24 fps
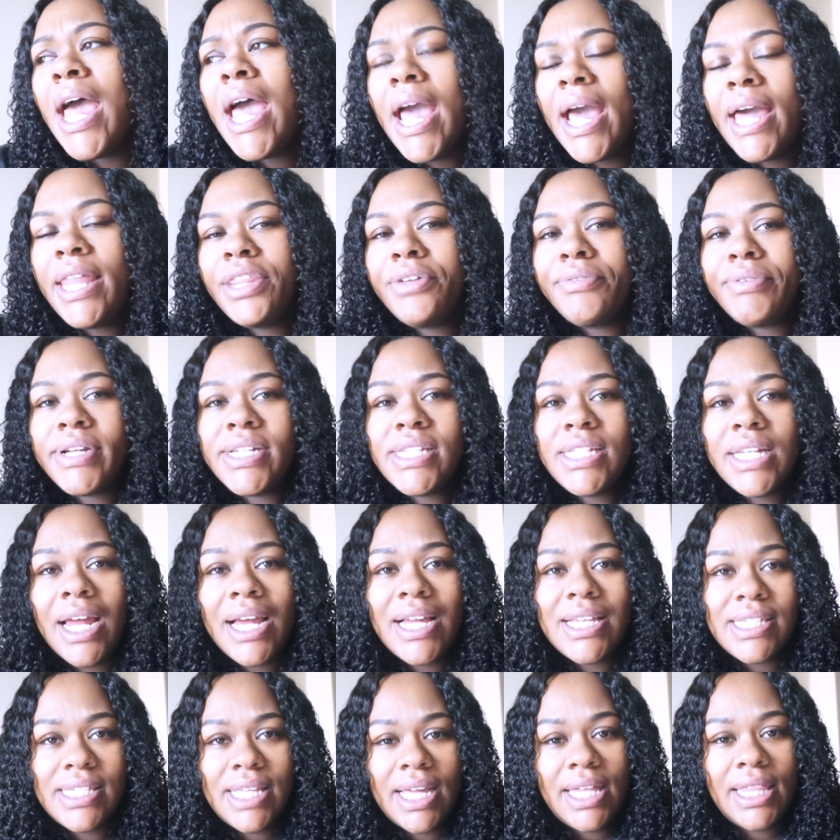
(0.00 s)
And the reason
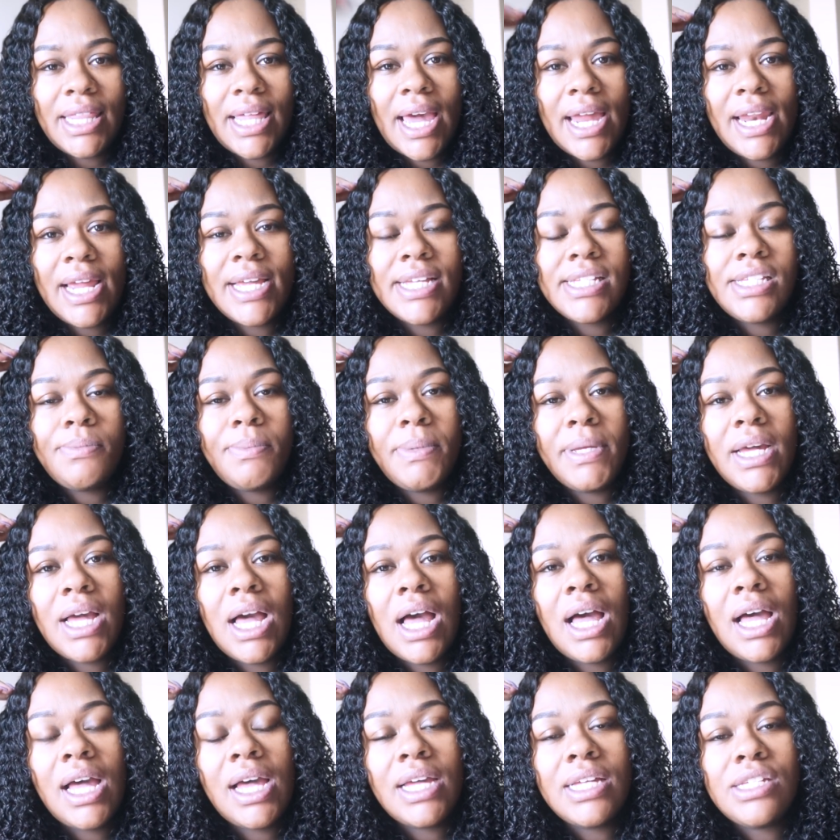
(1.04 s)
I say that is
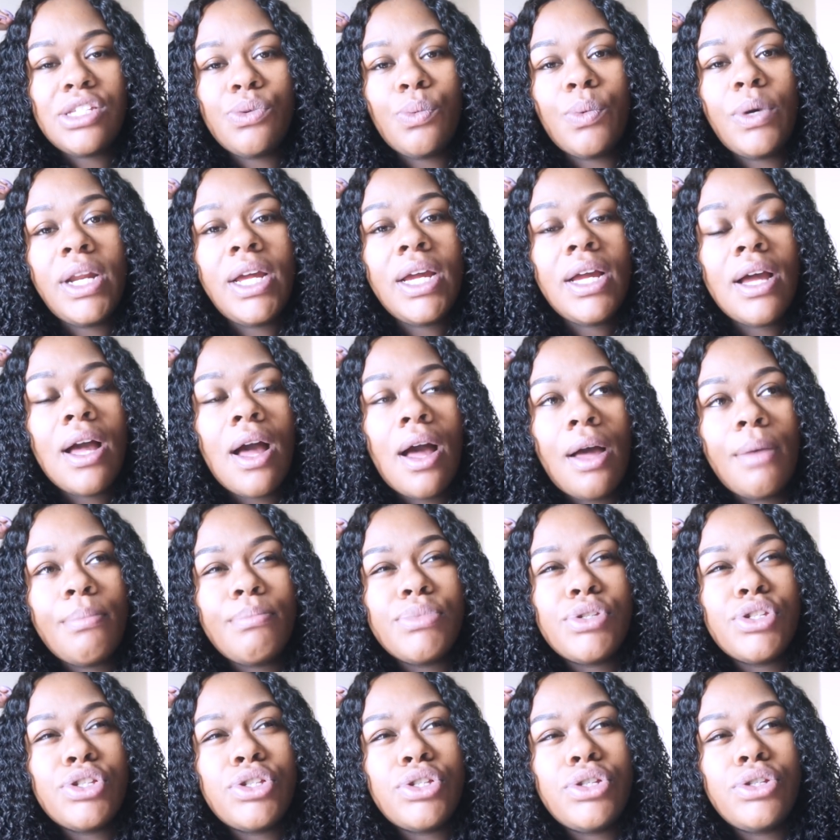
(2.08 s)
because when it
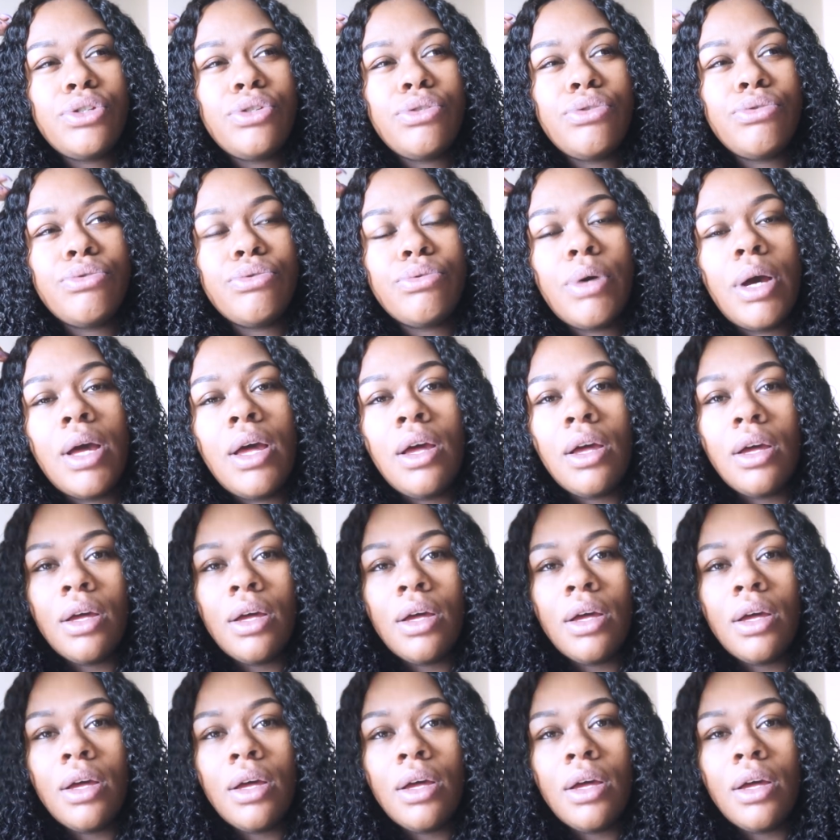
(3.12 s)
comes to,